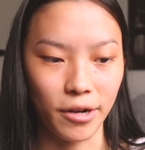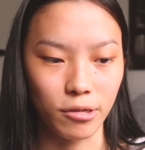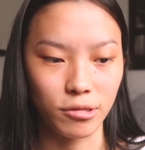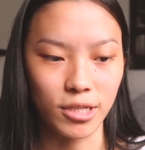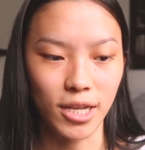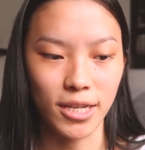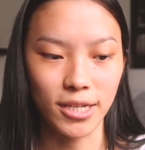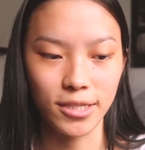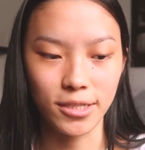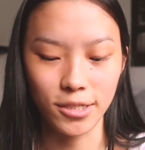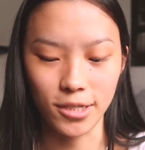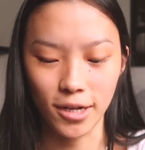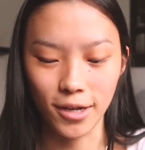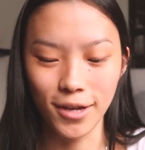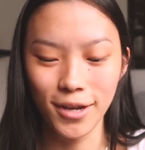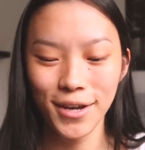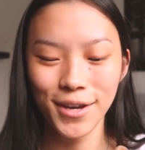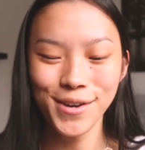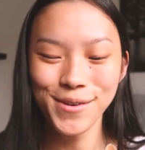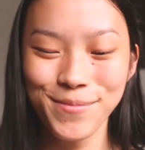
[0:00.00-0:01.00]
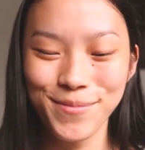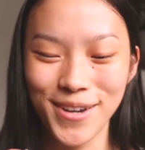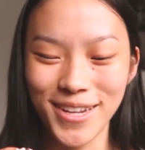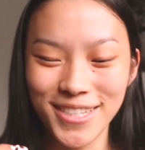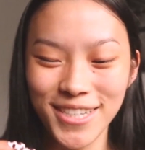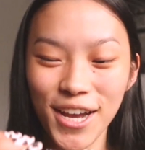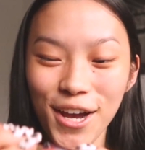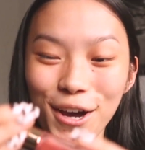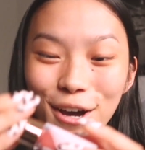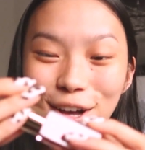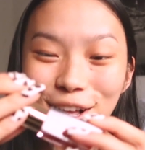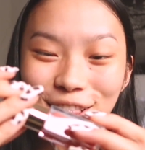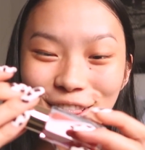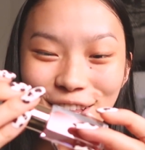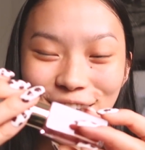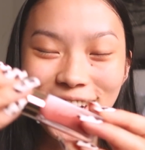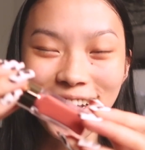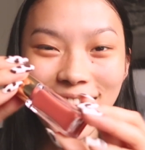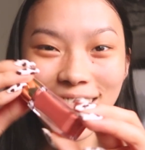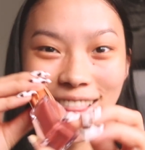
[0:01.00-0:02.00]
it, it was kind of stuck. But
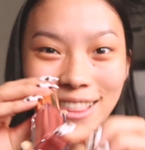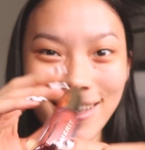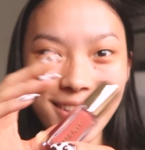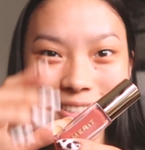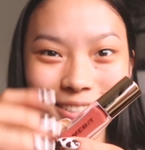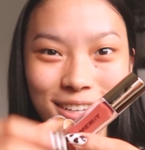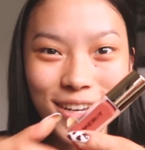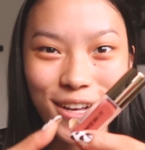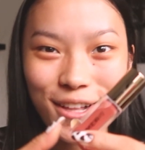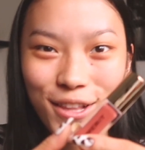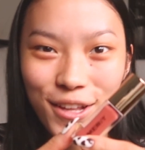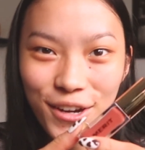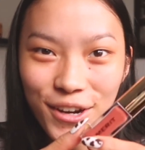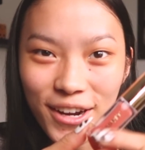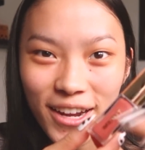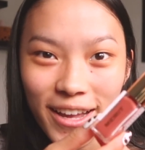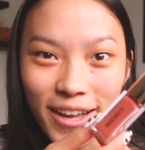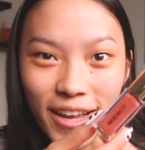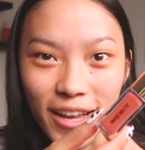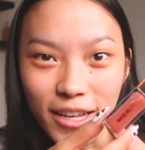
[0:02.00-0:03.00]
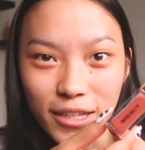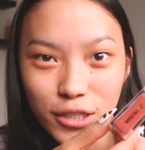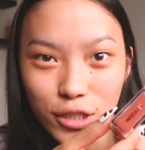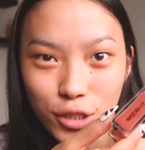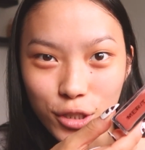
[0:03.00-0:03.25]
look at this color, it's